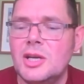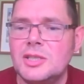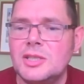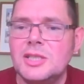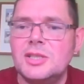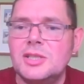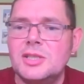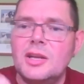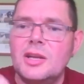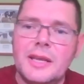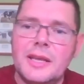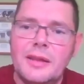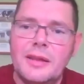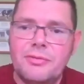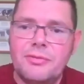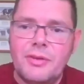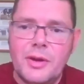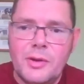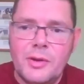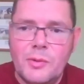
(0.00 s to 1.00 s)
It's not like they're
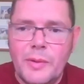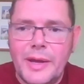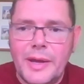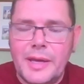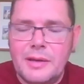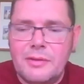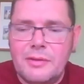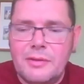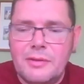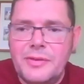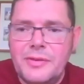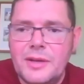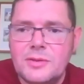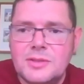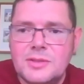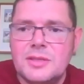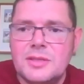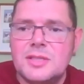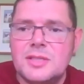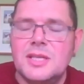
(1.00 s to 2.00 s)
thrown away in a field to the
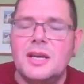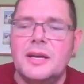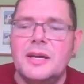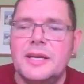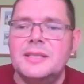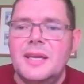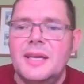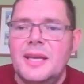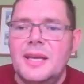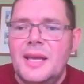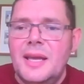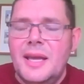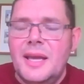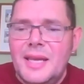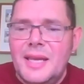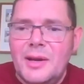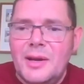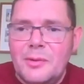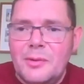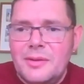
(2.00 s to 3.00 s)
side,
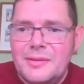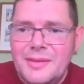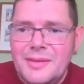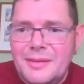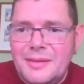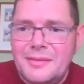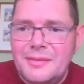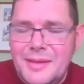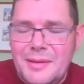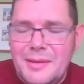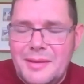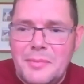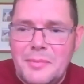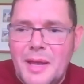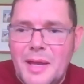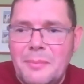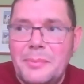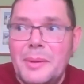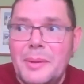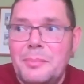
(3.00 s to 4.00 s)

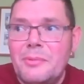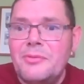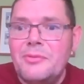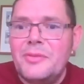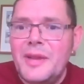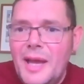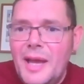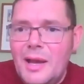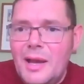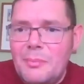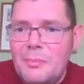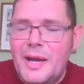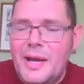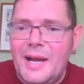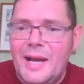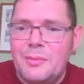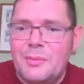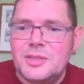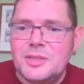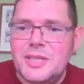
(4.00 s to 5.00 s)
and people forget about
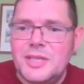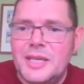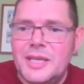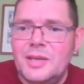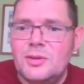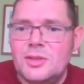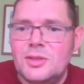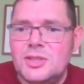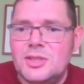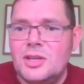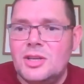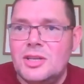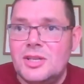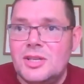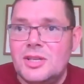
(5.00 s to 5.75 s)
how much their young stock costs.